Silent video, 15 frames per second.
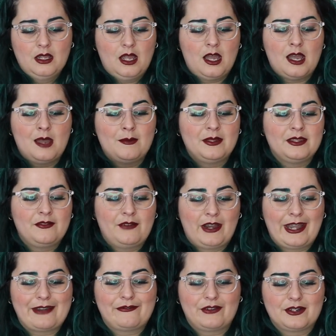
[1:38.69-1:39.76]
Um, the
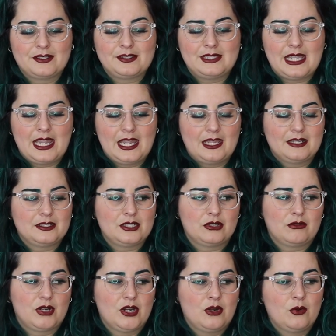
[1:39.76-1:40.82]
very first thing to
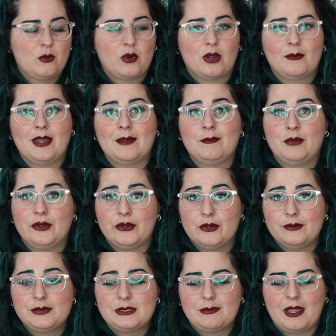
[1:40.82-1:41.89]
grow were my
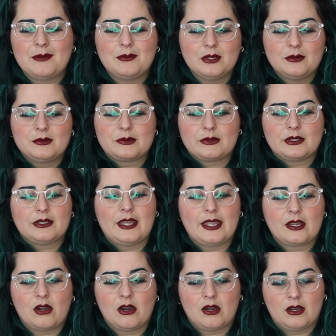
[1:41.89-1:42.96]
boobs. My boobs were
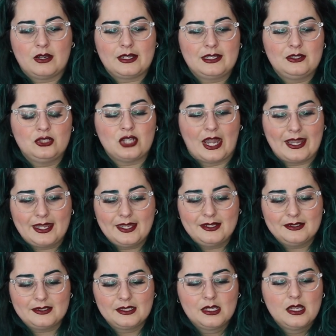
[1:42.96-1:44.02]
like already
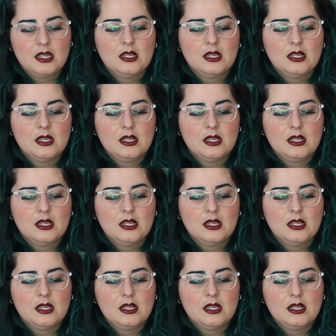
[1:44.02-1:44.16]
giant.